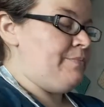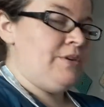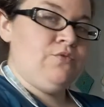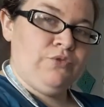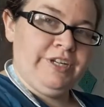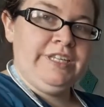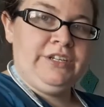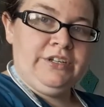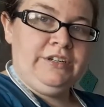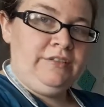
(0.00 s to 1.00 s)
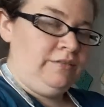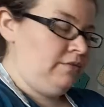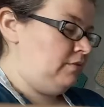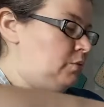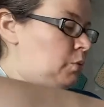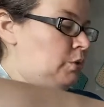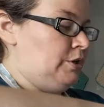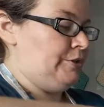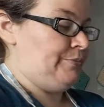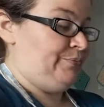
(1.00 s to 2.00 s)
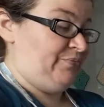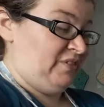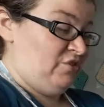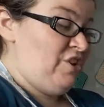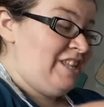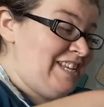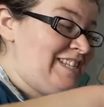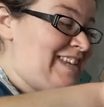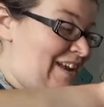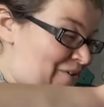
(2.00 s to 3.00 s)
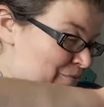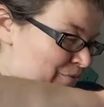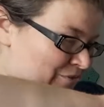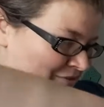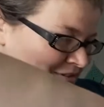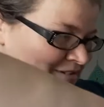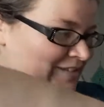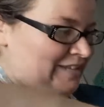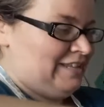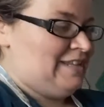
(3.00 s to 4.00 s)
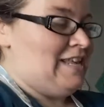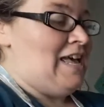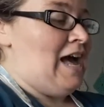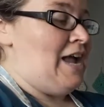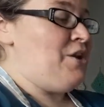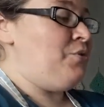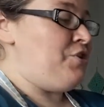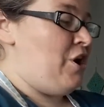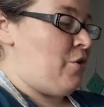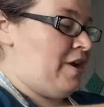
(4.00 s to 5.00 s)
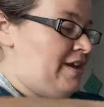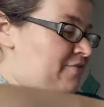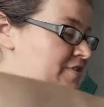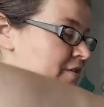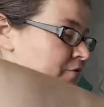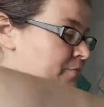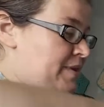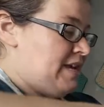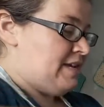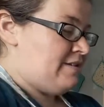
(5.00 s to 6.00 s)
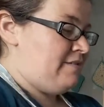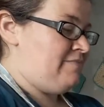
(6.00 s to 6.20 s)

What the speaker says: be really good or really terrible. I don't know. I have never made